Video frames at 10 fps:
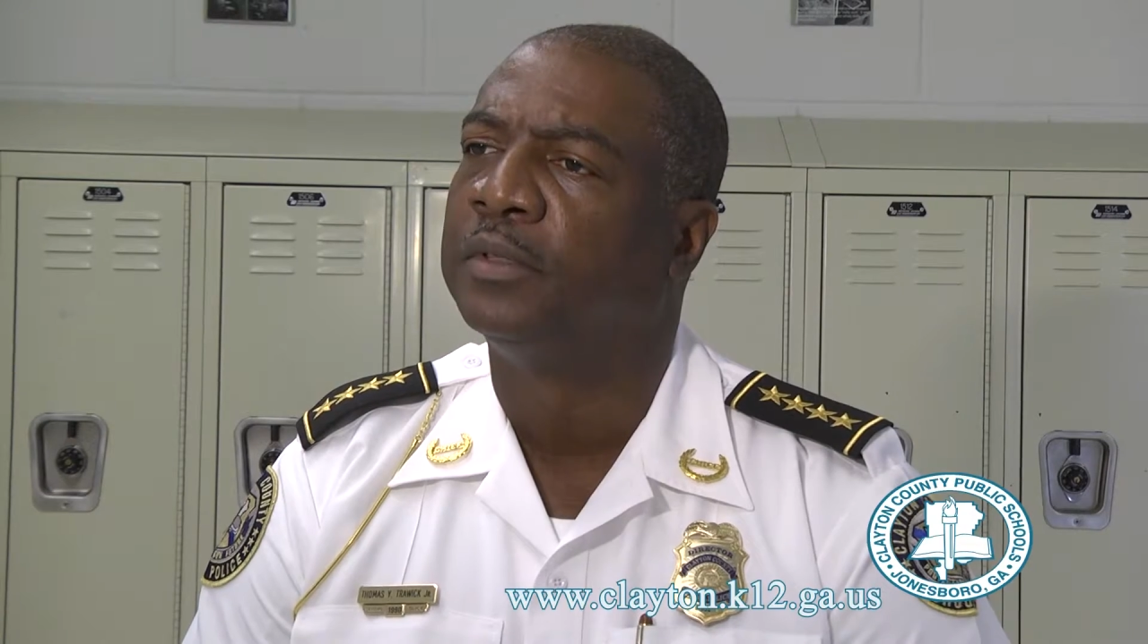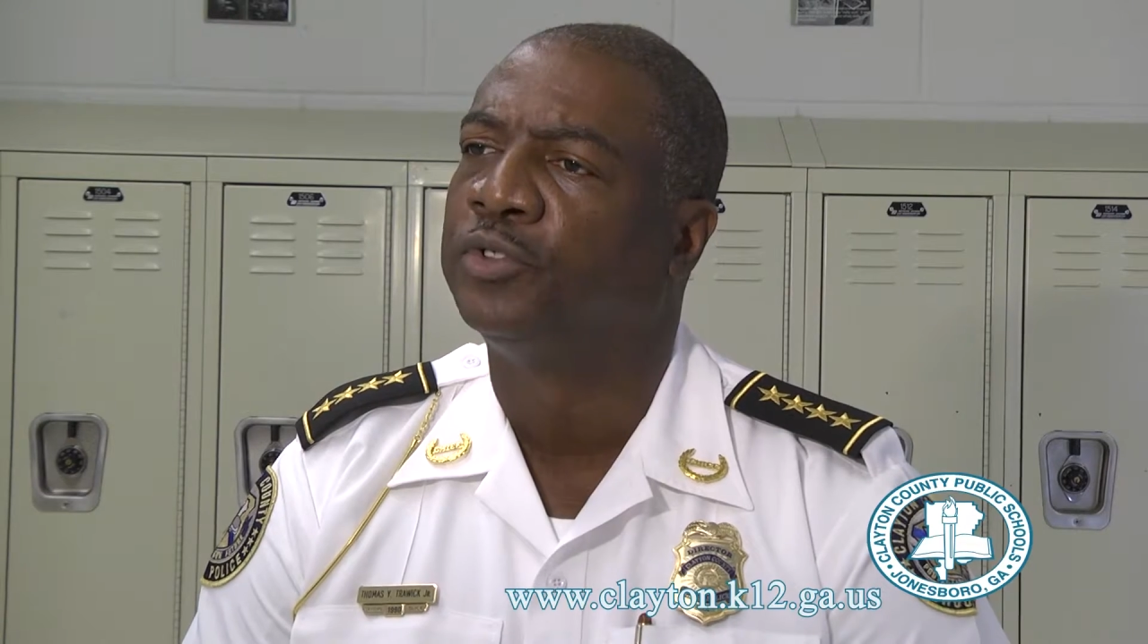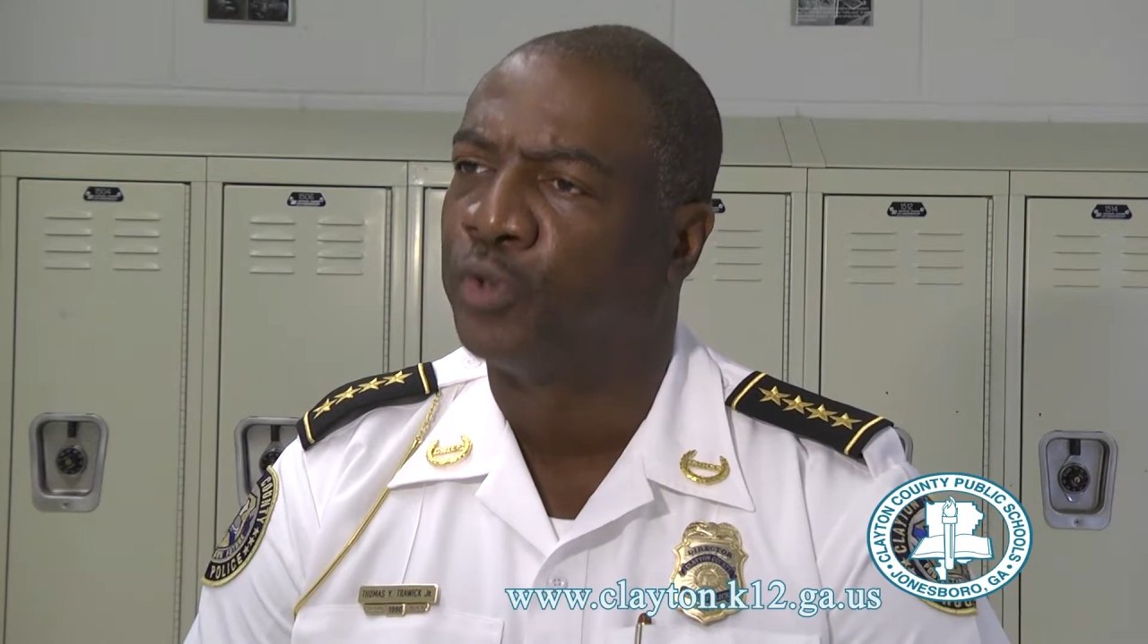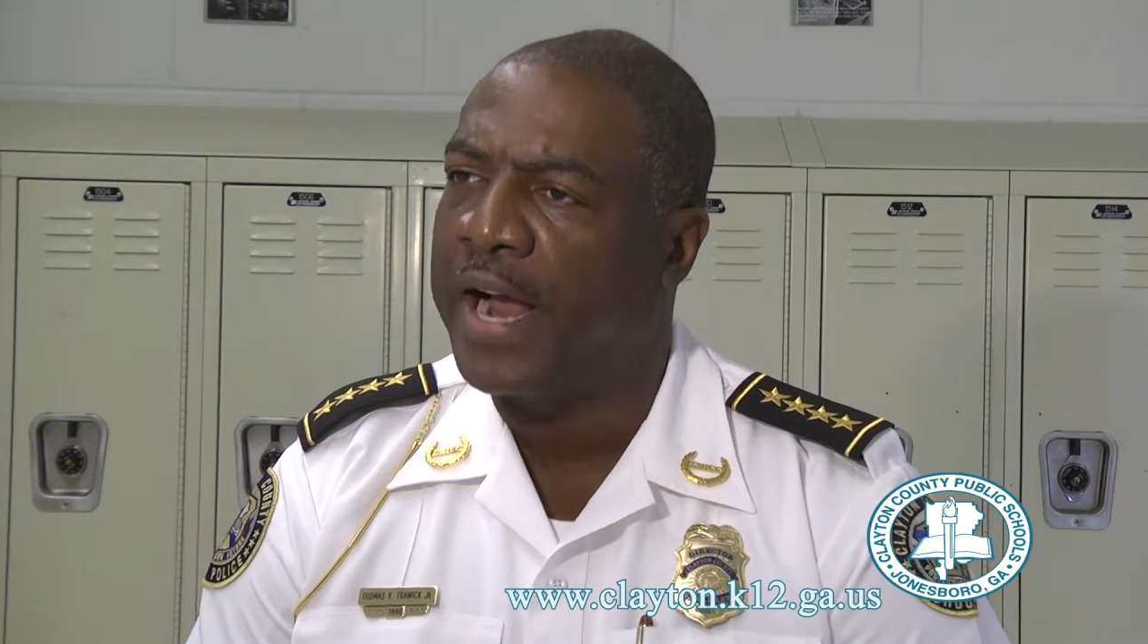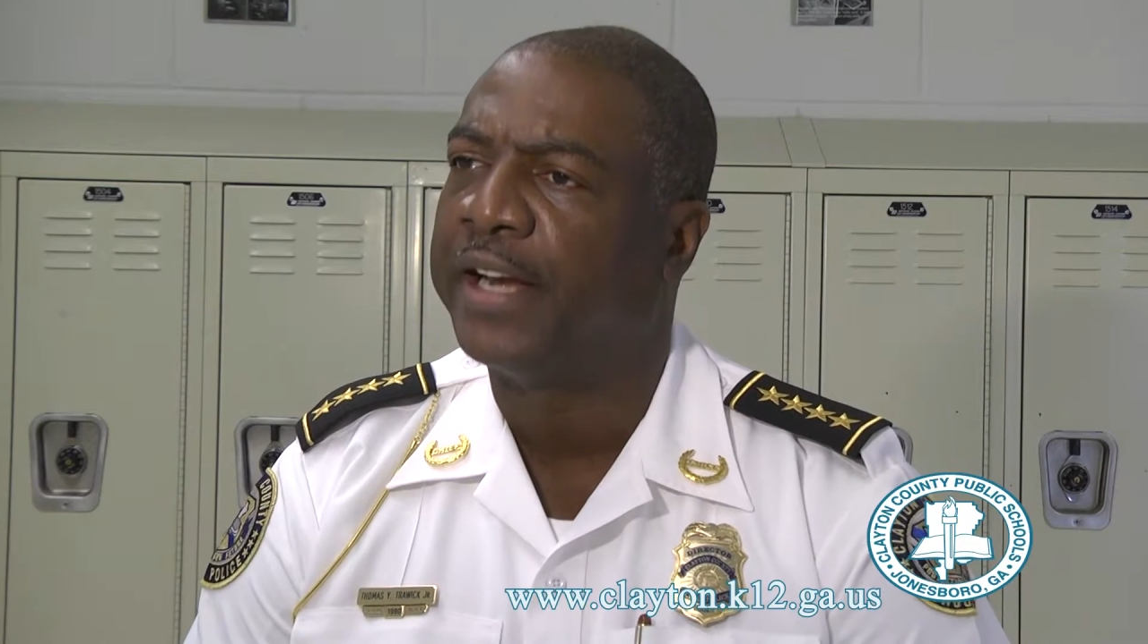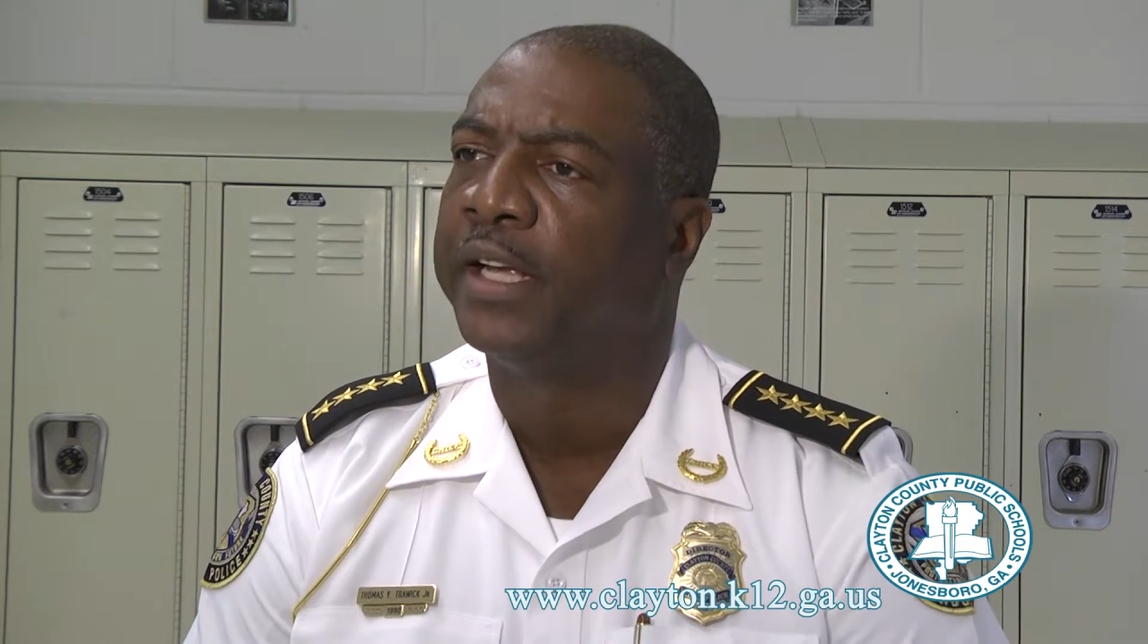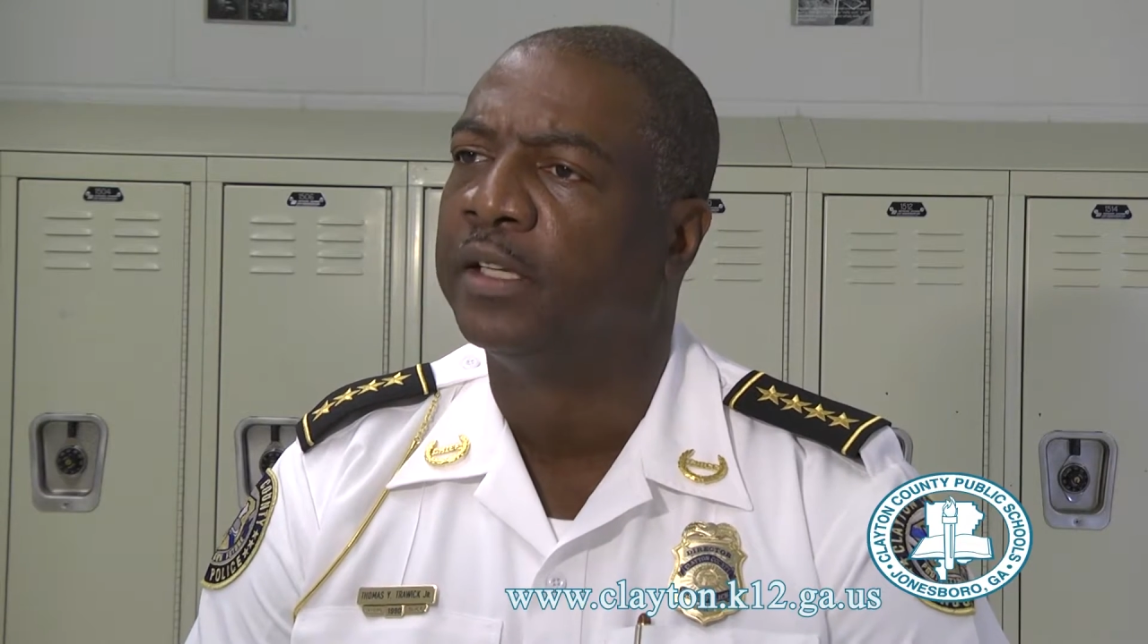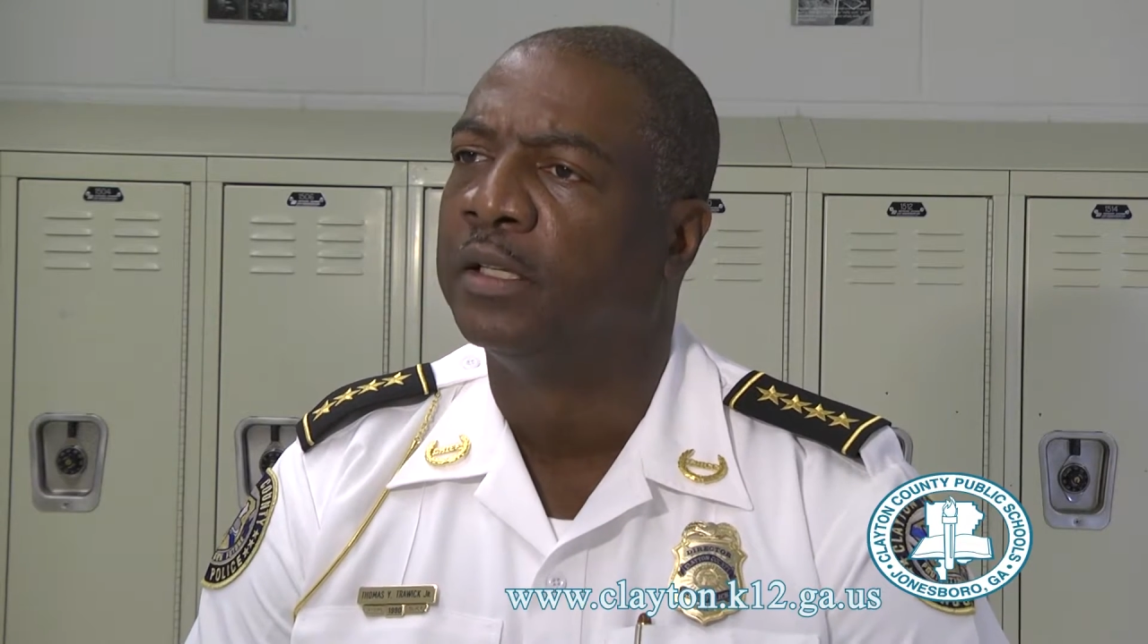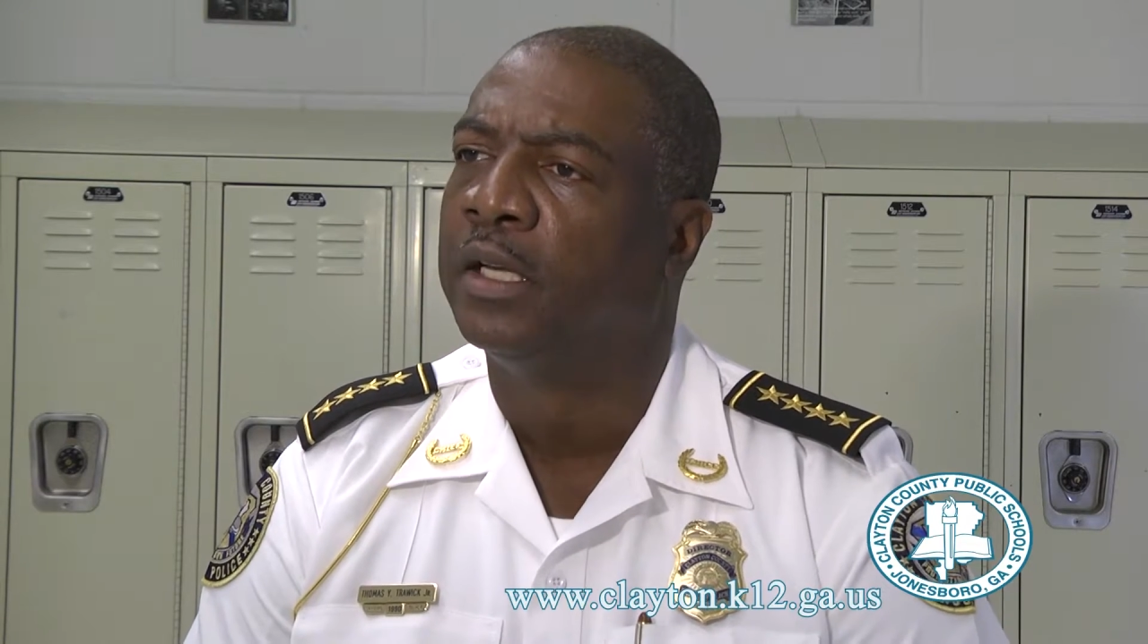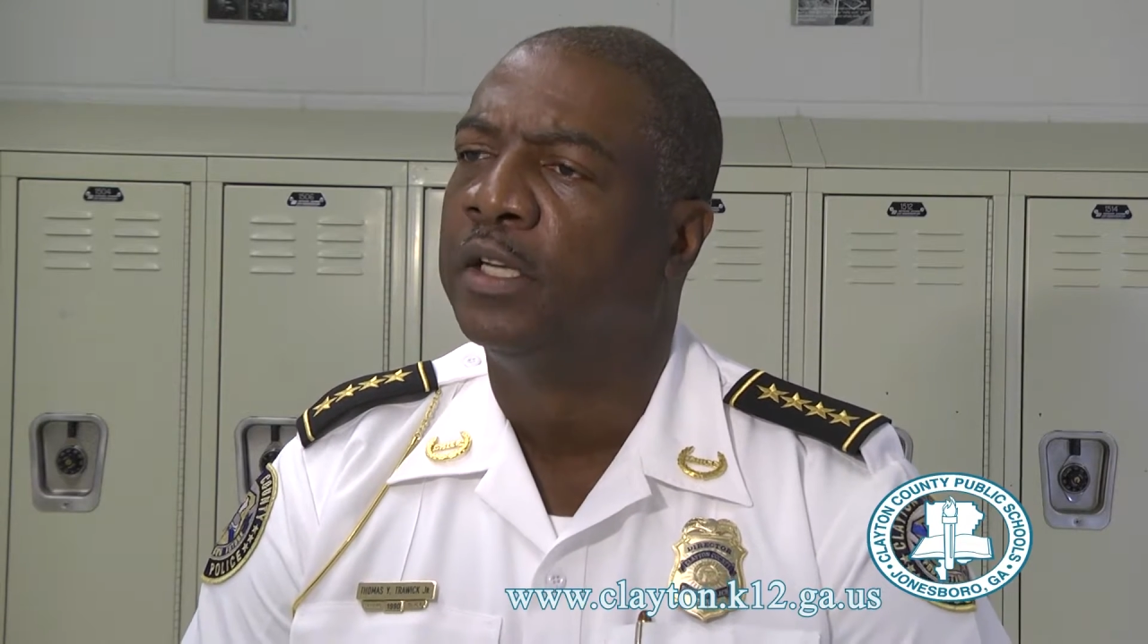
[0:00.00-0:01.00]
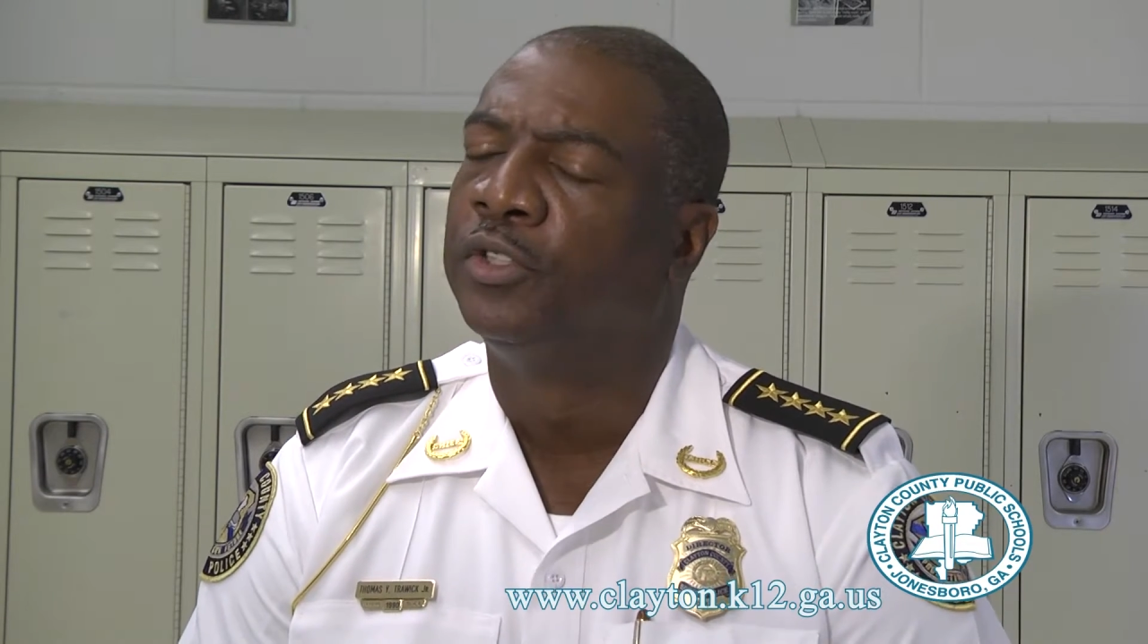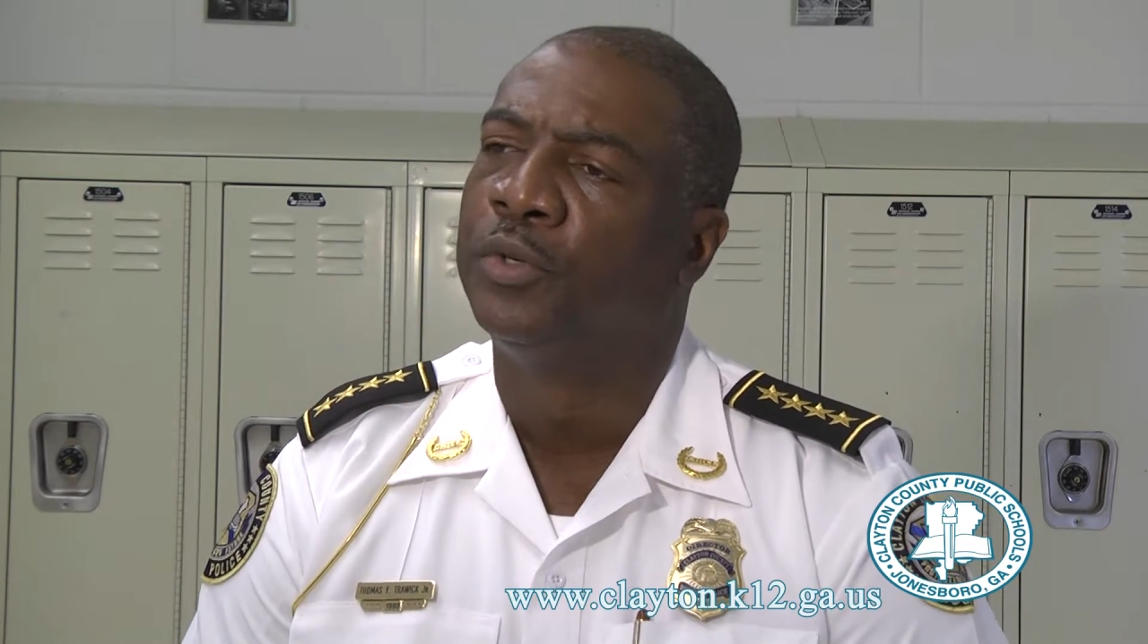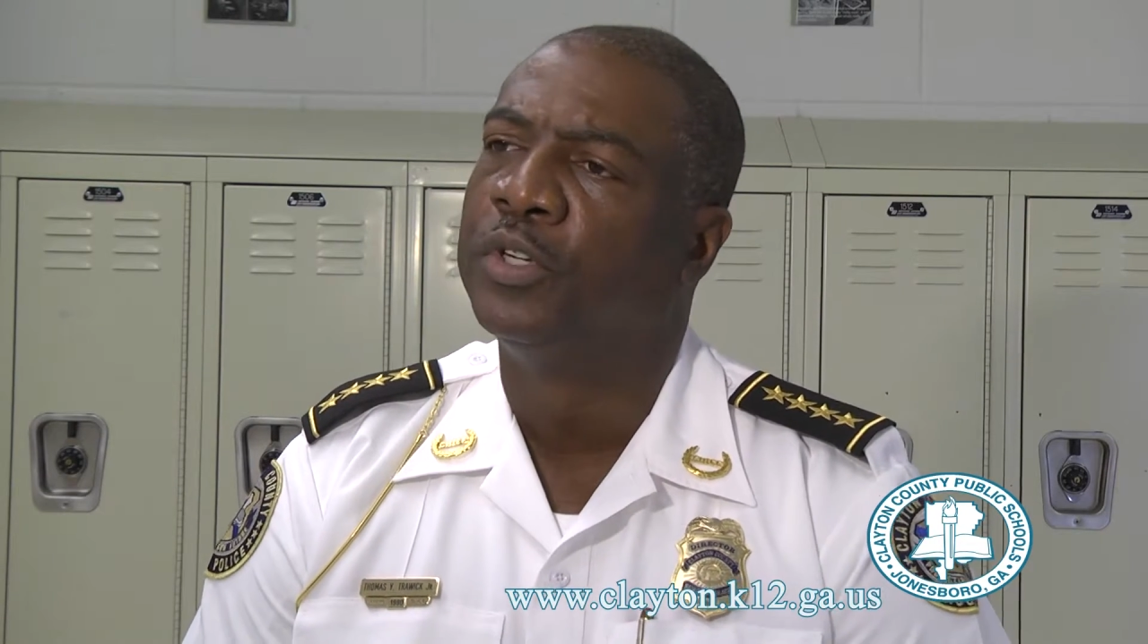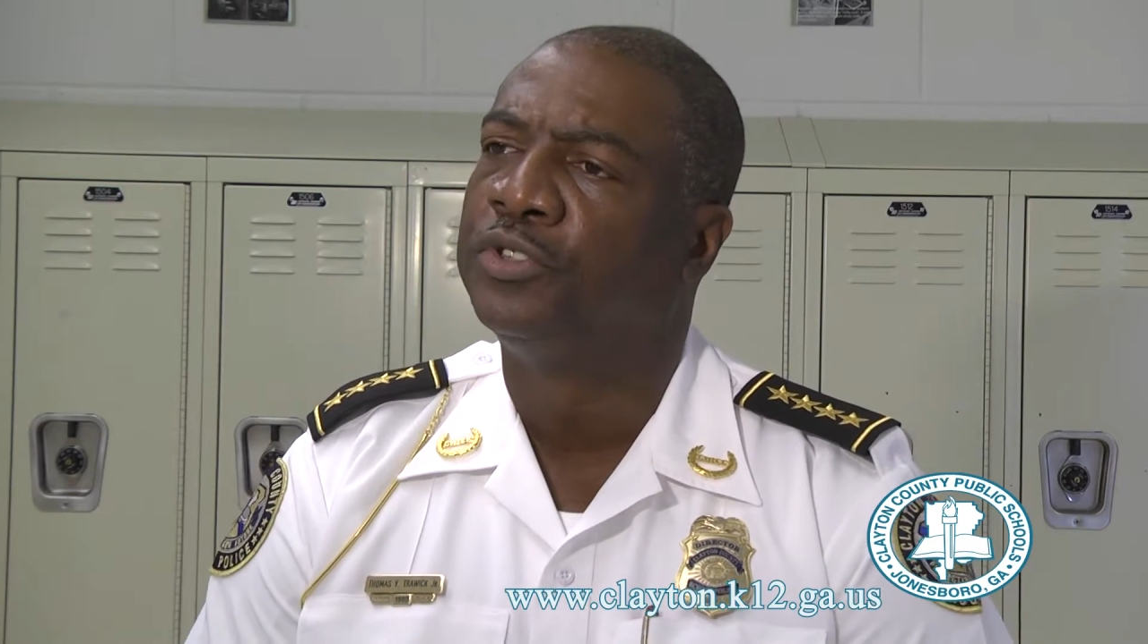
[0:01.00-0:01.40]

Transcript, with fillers: training to